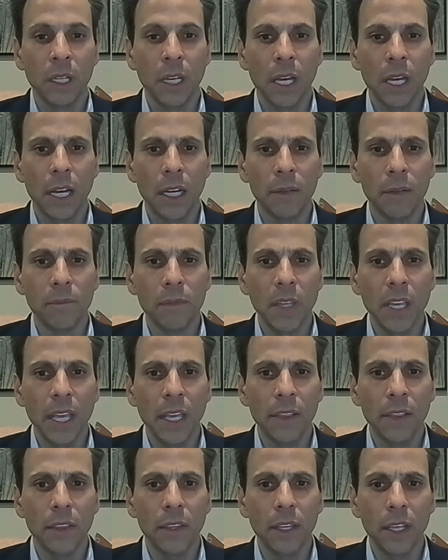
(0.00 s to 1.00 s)

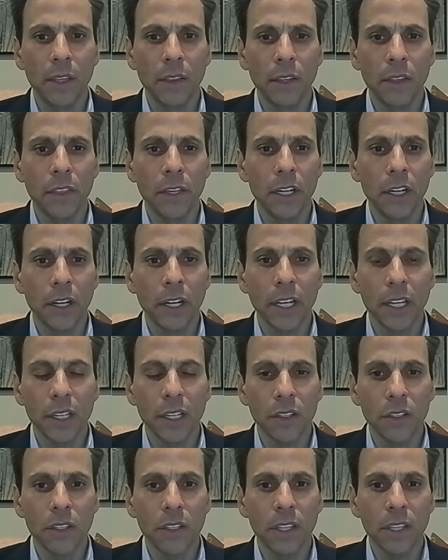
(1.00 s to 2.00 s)
And the theory
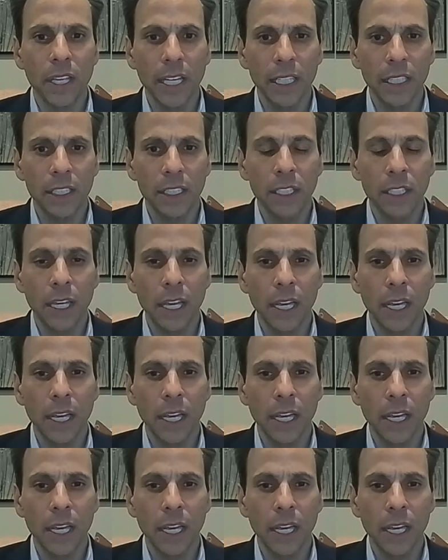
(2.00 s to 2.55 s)
is that